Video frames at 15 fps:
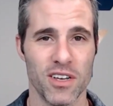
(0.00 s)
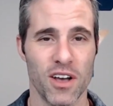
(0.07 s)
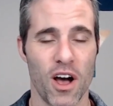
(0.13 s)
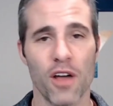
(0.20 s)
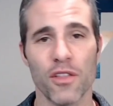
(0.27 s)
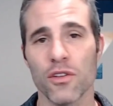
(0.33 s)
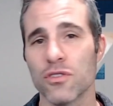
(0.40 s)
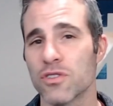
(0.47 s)

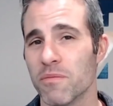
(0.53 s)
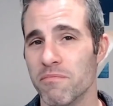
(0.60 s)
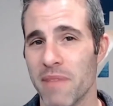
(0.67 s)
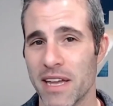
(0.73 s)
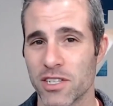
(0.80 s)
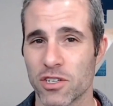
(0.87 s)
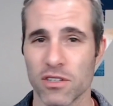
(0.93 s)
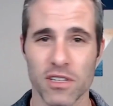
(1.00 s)
All those
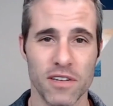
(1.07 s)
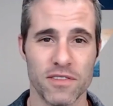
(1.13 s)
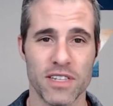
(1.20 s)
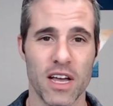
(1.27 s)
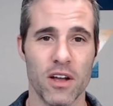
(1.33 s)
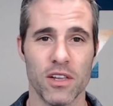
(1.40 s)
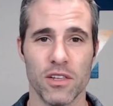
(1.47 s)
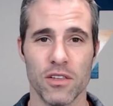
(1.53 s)
major lifts
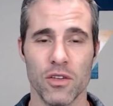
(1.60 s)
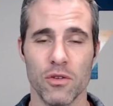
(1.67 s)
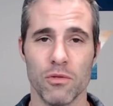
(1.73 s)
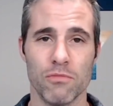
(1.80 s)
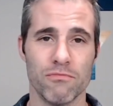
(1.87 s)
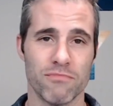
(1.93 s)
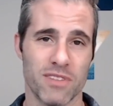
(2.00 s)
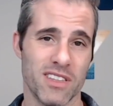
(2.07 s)
that
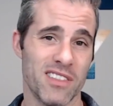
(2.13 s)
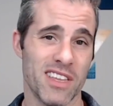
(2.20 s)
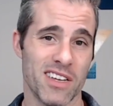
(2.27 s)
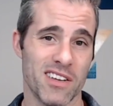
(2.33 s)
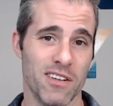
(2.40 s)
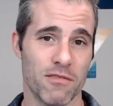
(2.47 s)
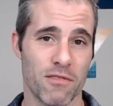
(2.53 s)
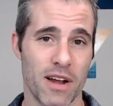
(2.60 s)
you can
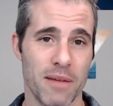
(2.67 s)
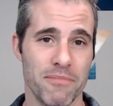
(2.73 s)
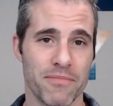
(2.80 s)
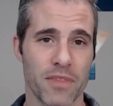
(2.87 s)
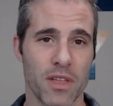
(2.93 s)
think of, right?